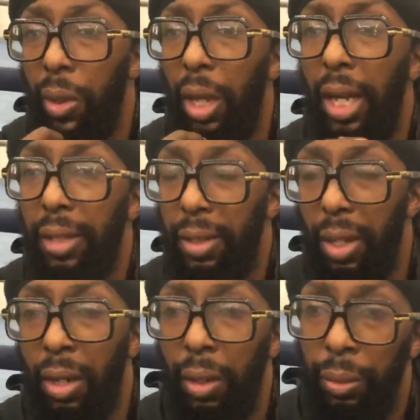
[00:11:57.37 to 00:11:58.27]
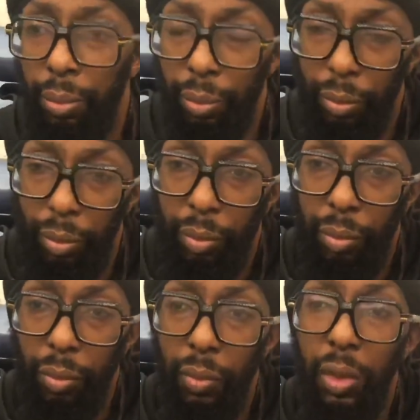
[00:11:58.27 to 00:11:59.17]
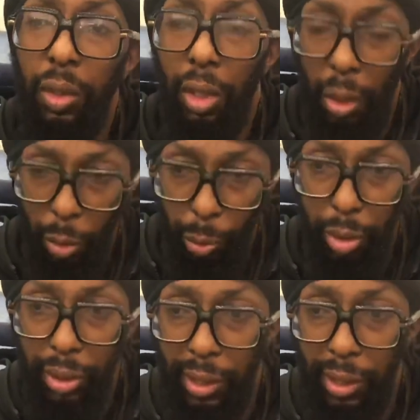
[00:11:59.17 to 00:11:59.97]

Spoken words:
at the time, he was pushing